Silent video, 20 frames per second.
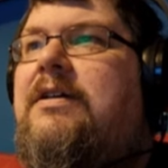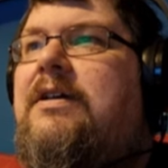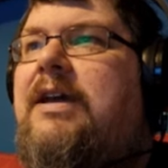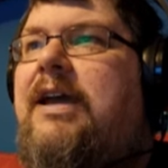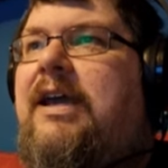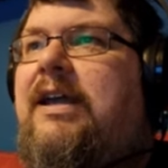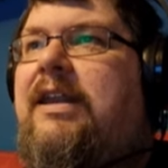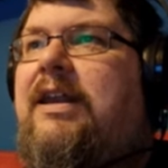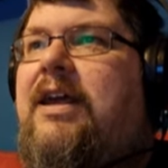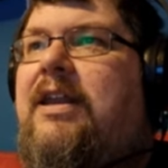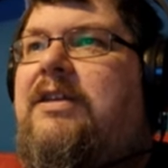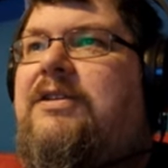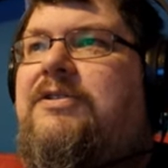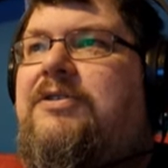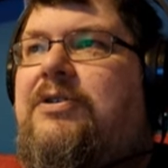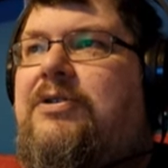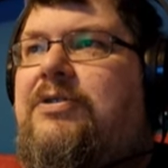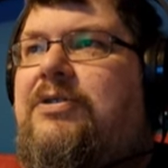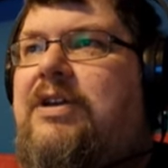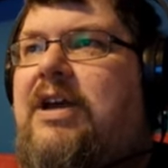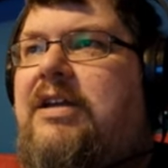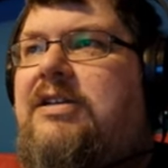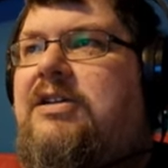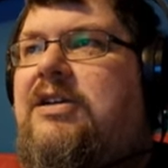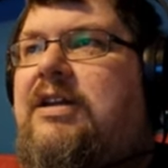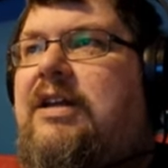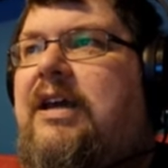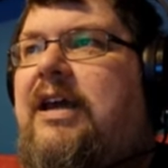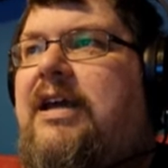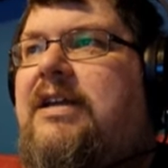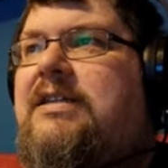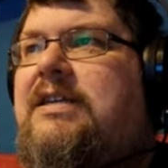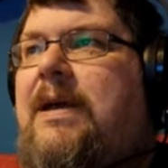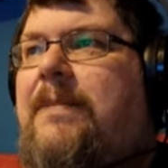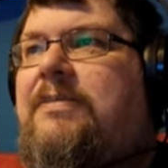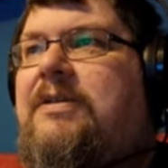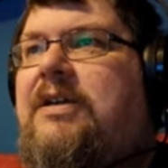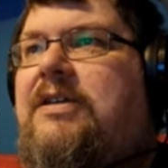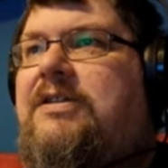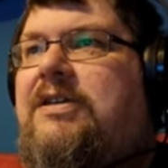He and the others good naturedly
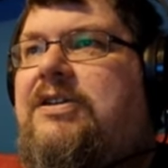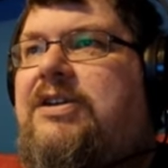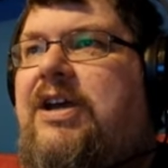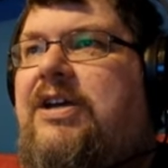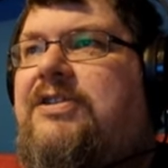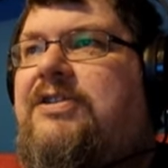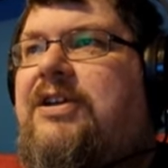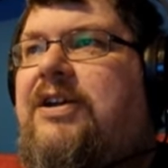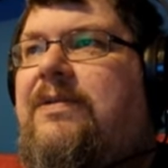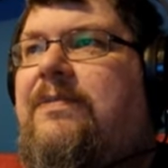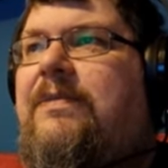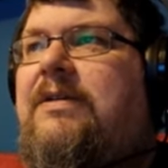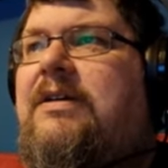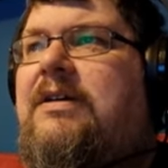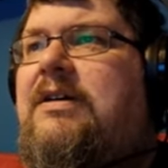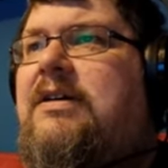accept her suggestion.